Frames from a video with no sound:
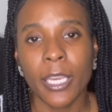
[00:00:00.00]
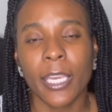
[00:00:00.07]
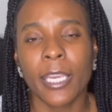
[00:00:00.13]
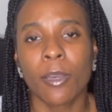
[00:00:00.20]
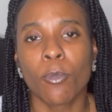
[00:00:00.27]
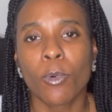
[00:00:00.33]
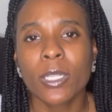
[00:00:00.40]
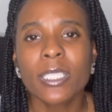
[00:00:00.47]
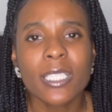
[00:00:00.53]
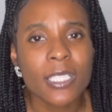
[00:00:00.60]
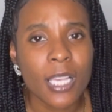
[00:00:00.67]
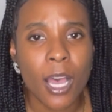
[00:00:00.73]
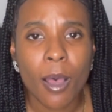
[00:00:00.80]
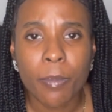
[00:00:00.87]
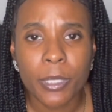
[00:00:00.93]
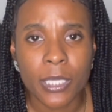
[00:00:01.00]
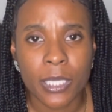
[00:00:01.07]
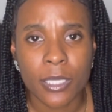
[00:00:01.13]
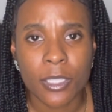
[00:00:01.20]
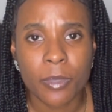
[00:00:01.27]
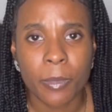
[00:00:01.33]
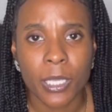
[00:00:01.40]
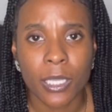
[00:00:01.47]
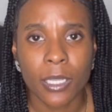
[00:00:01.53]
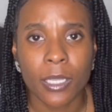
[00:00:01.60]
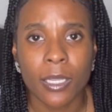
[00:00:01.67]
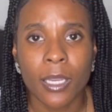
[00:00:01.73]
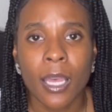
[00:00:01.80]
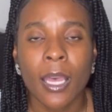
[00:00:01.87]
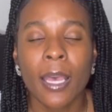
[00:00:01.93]
And what does competence mean?
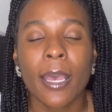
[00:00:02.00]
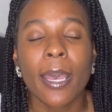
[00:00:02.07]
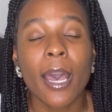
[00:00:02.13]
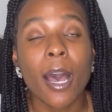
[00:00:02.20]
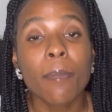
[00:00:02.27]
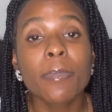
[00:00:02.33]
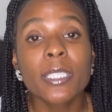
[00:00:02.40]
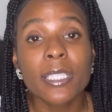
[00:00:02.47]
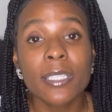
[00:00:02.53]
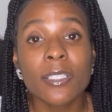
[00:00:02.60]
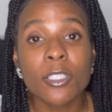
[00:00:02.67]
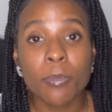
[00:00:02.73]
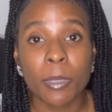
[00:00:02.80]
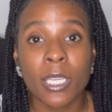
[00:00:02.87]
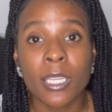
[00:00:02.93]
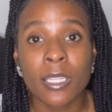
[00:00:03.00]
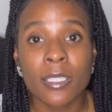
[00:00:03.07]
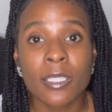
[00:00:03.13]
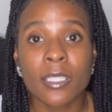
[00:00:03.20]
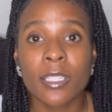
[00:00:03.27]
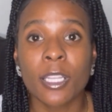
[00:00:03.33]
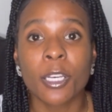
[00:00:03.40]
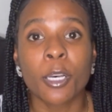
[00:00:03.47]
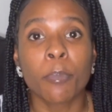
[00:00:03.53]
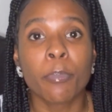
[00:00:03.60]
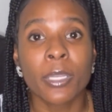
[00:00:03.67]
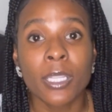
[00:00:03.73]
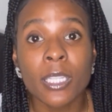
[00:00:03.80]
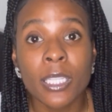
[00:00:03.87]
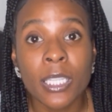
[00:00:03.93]
Competence means the
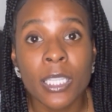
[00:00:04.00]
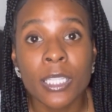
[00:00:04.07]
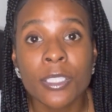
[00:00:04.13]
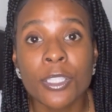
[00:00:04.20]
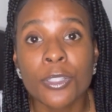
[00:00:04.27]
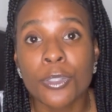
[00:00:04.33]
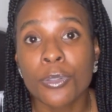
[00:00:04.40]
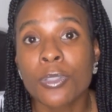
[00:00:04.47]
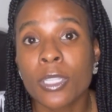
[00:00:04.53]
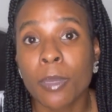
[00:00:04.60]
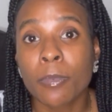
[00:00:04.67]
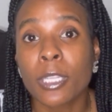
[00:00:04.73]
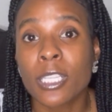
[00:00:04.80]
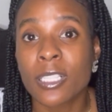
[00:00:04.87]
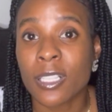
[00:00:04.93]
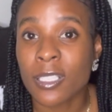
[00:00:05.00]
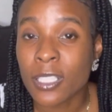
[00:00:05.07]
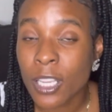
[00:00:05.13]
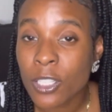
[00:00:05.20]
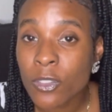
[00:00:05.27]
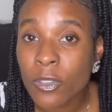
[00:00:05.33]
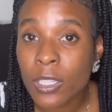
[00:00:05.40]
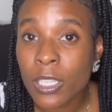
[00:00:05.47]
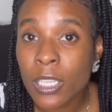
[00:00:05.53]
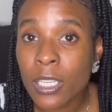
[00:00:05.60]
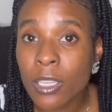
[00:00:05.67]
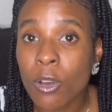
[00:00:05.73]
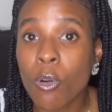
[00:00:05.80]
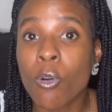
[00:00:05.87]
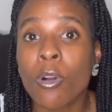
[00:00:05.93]
ability to do something successfully
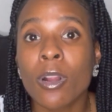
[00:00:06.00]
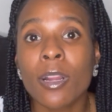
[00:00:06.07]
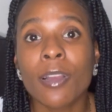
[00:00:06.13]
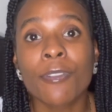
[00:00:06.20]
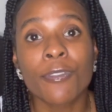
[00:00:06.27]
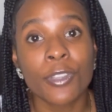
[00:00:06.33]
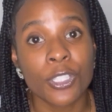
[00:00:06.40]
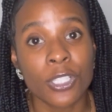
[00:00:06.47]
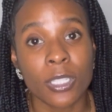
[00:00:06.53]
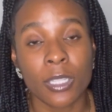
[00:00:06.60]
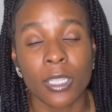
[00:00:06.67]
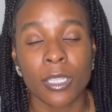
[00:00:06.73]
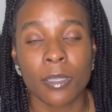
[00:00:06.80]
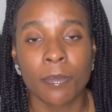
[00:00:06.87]
or efficiently.